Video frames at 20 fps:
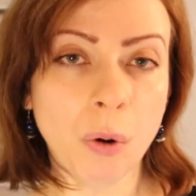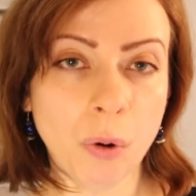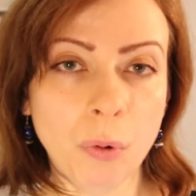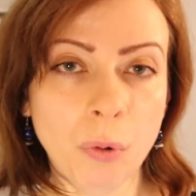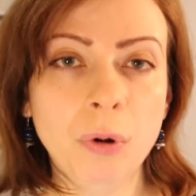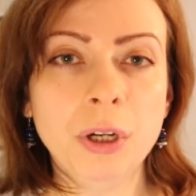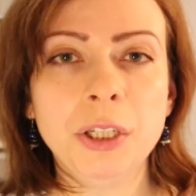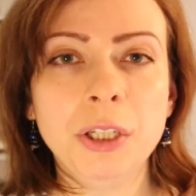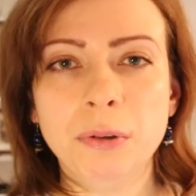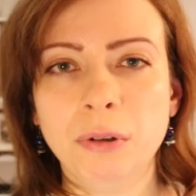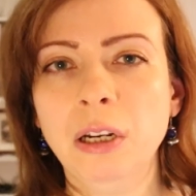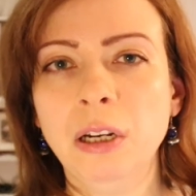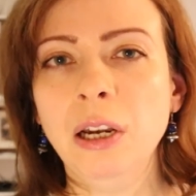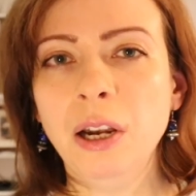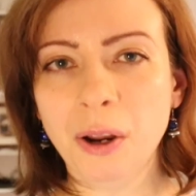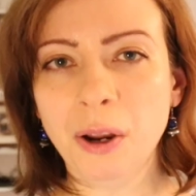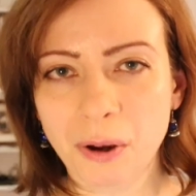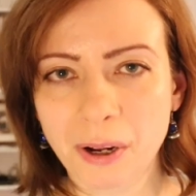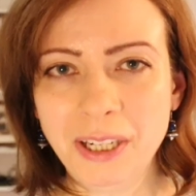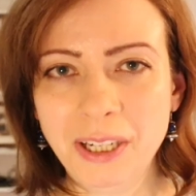or you're
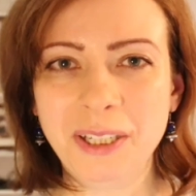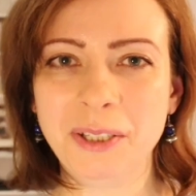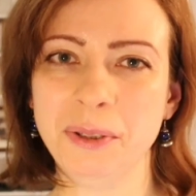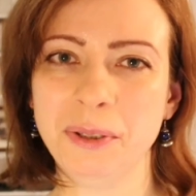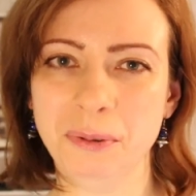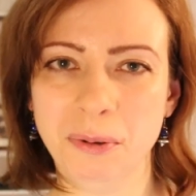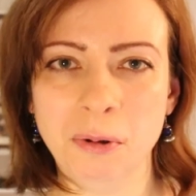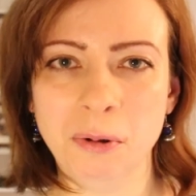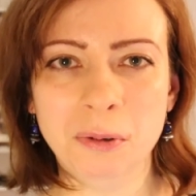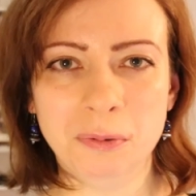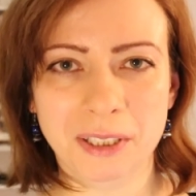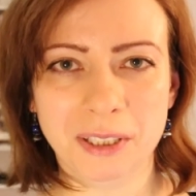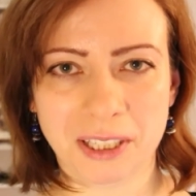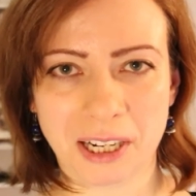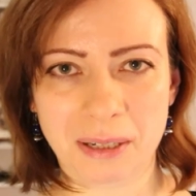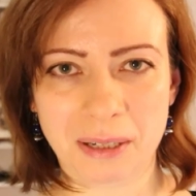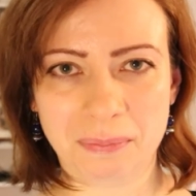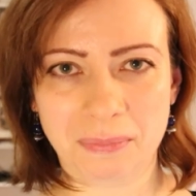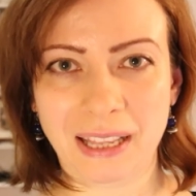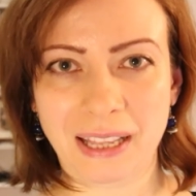learning to
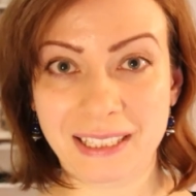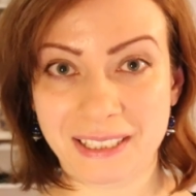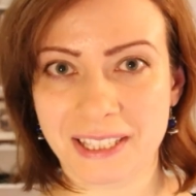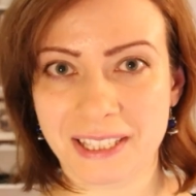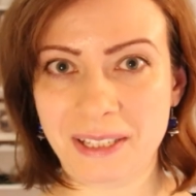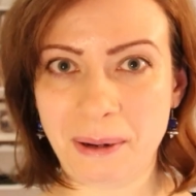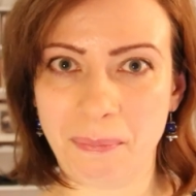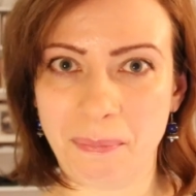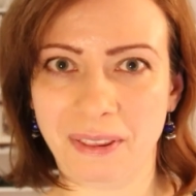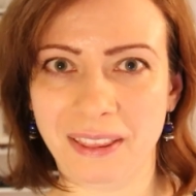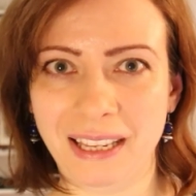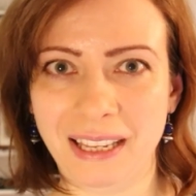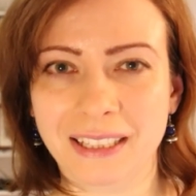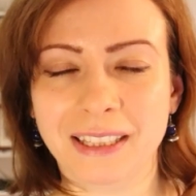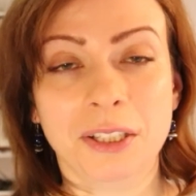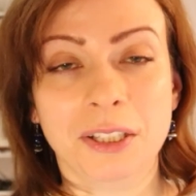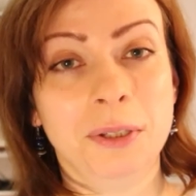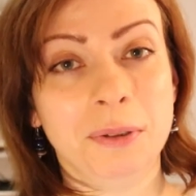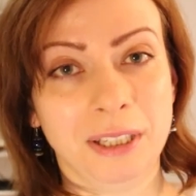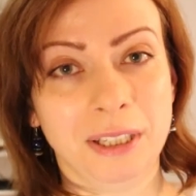overcome that something
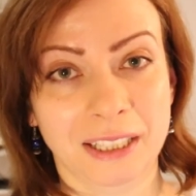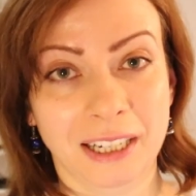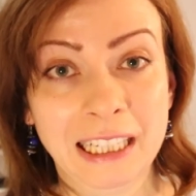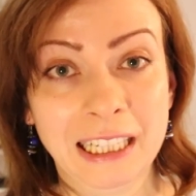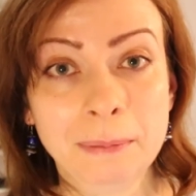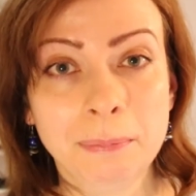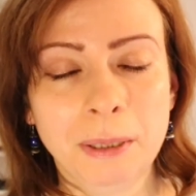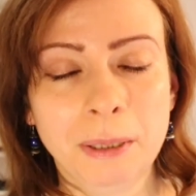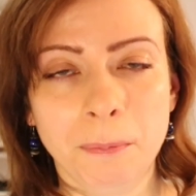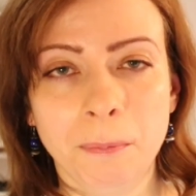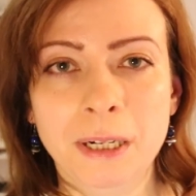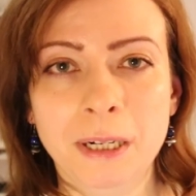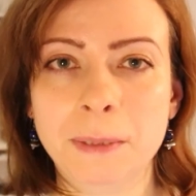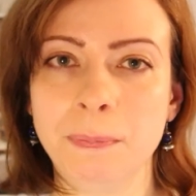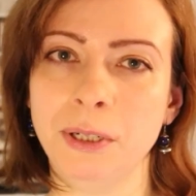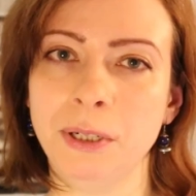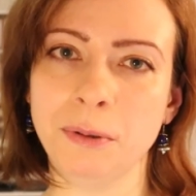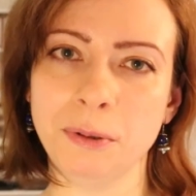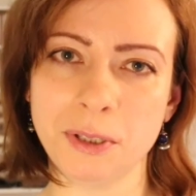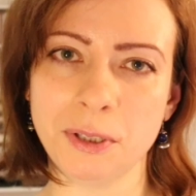that you can help them
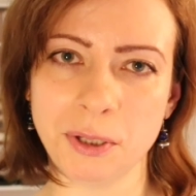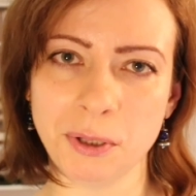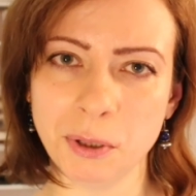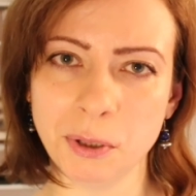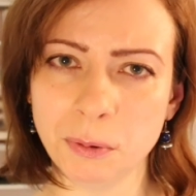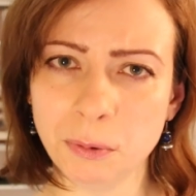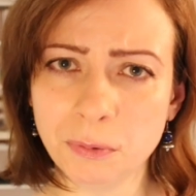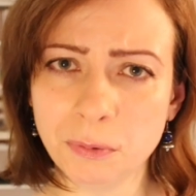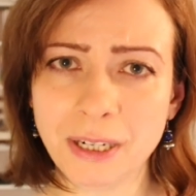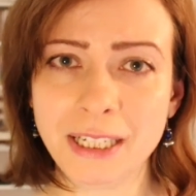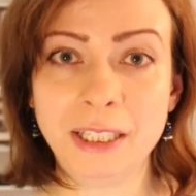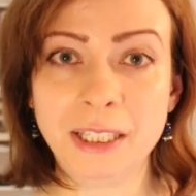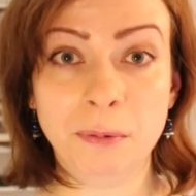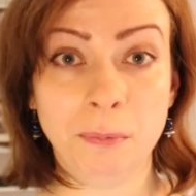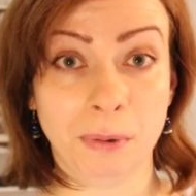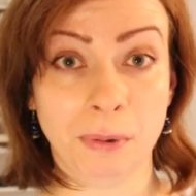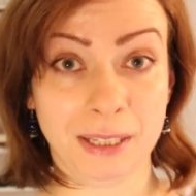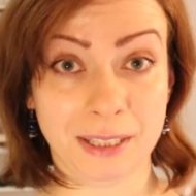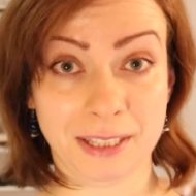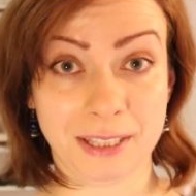with because you're already
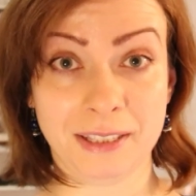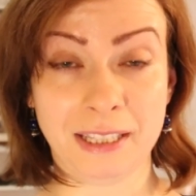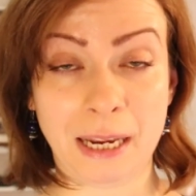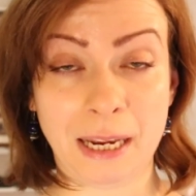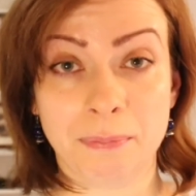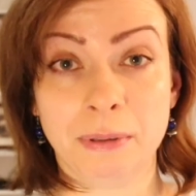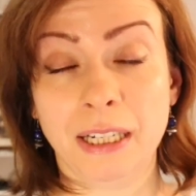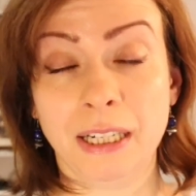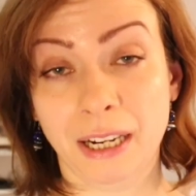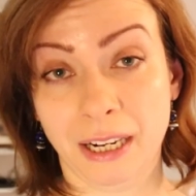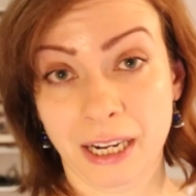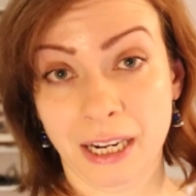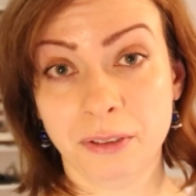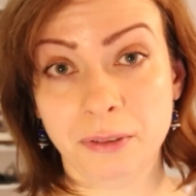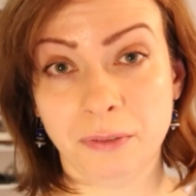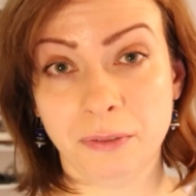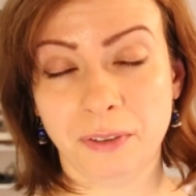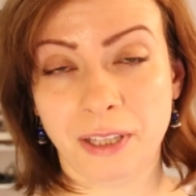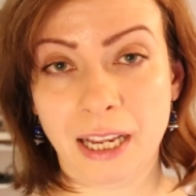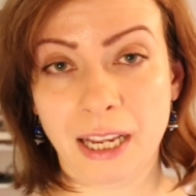one step ahead
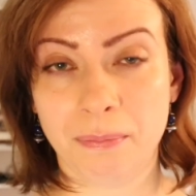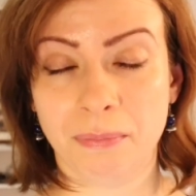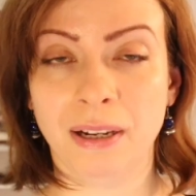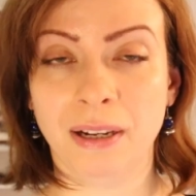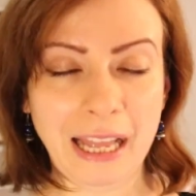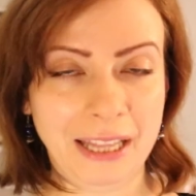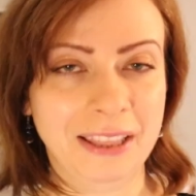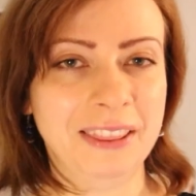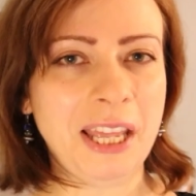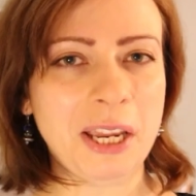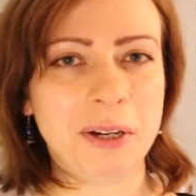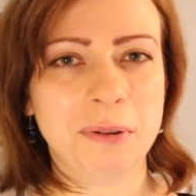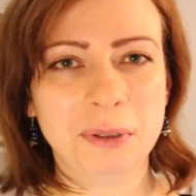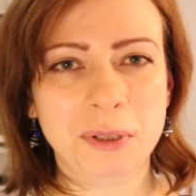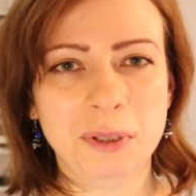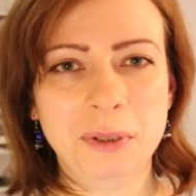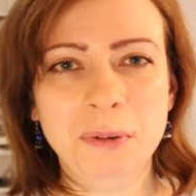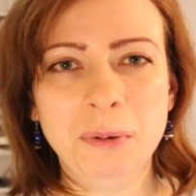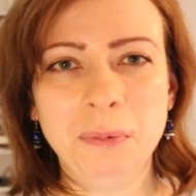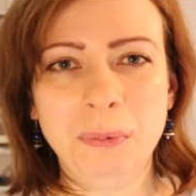of them and they
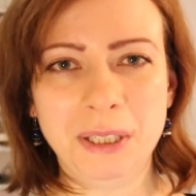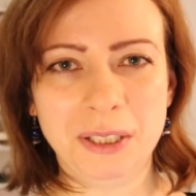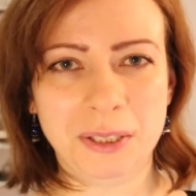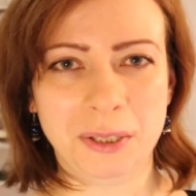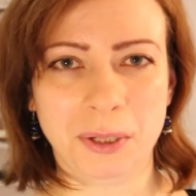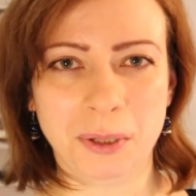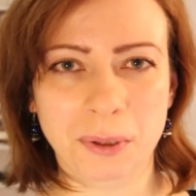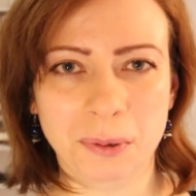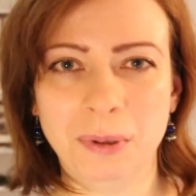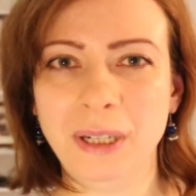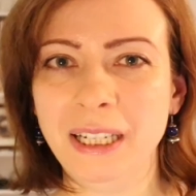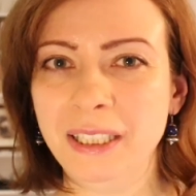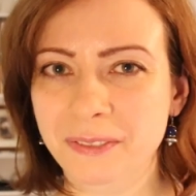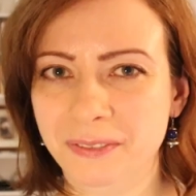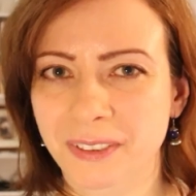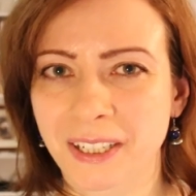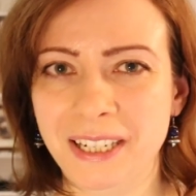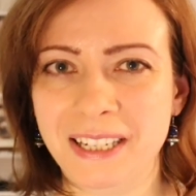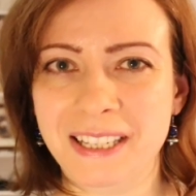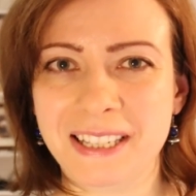could do with your
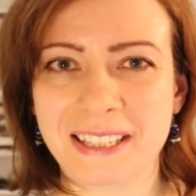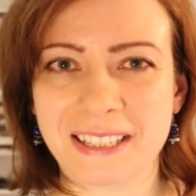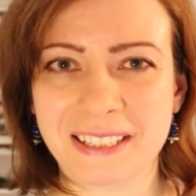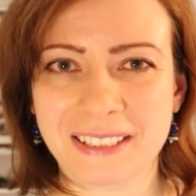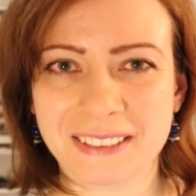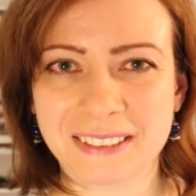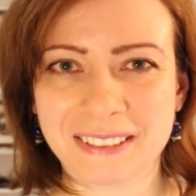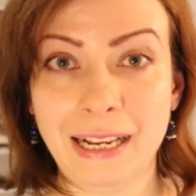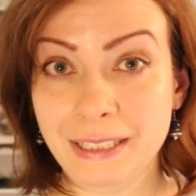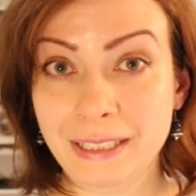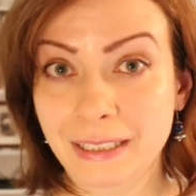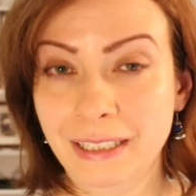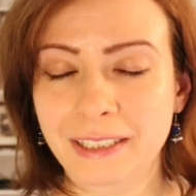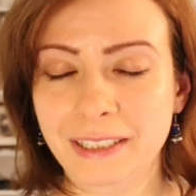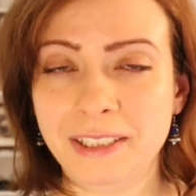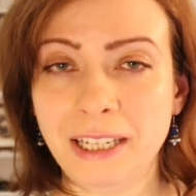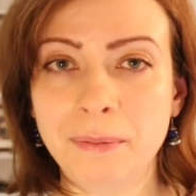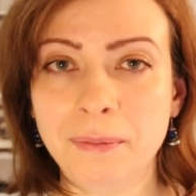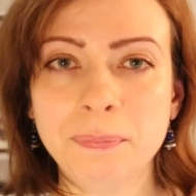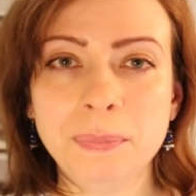advice. As an
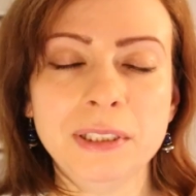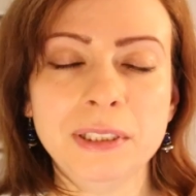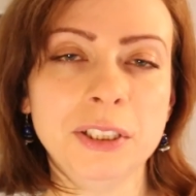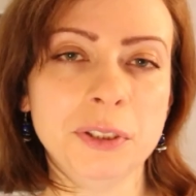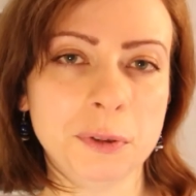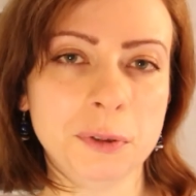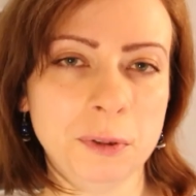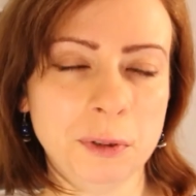example, it